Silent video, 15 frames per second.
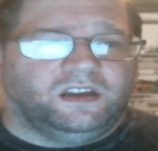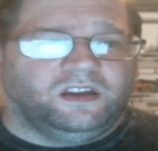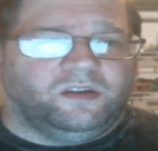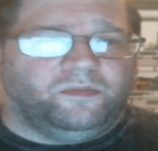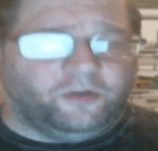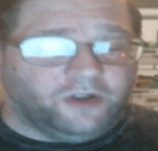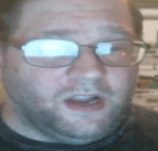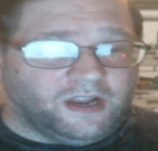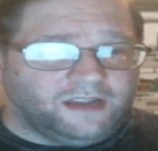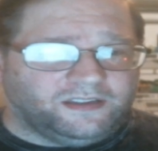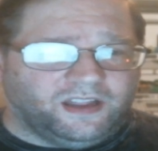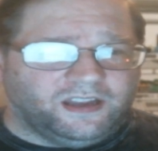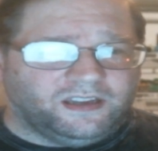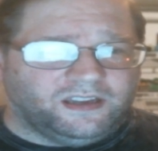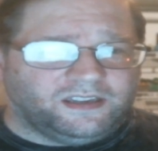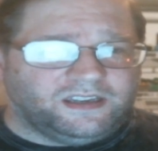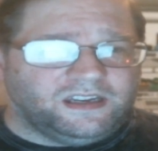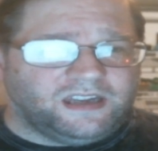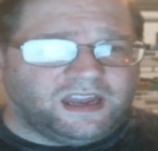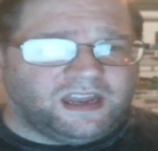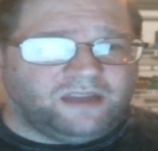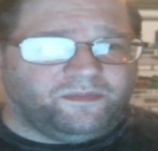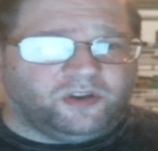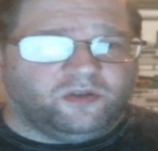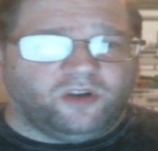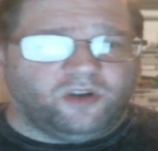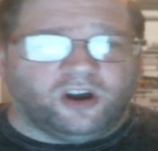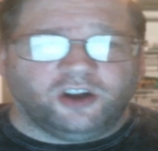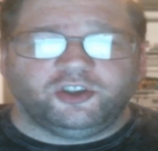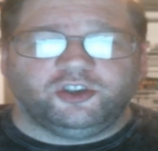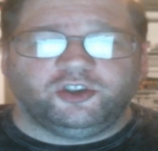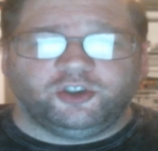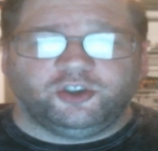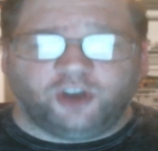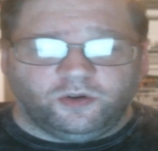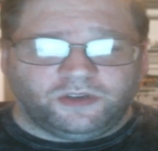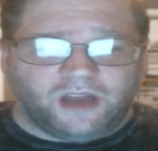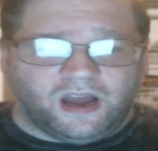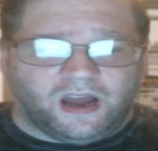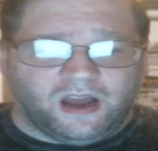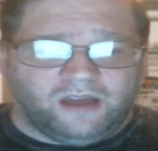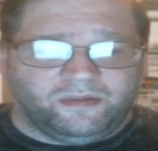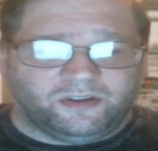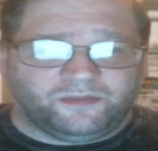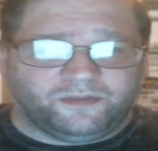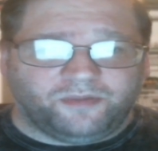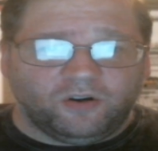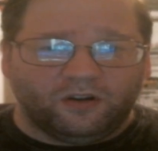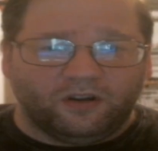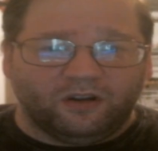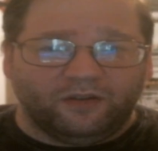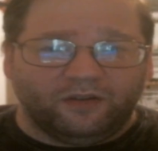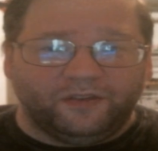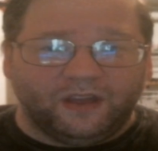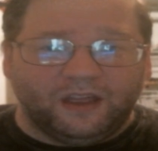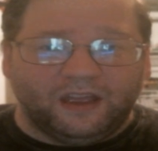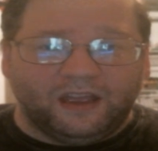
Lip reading: Poltergeist the Legacy debuted on Showtime as part of